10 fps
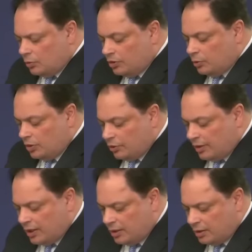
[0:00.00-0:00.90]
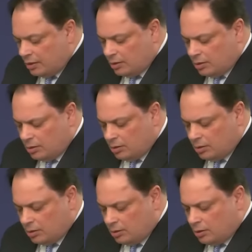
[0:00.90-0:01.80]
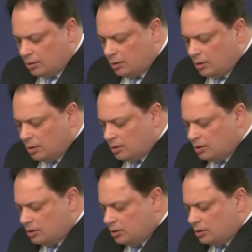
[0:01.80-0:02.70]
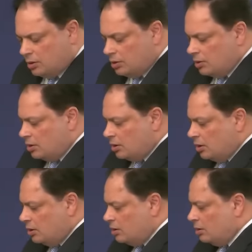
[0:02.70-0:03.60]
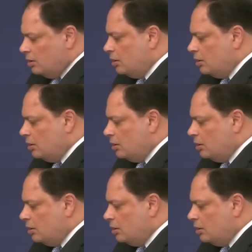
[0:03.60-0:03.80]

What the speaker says: Would you agree that the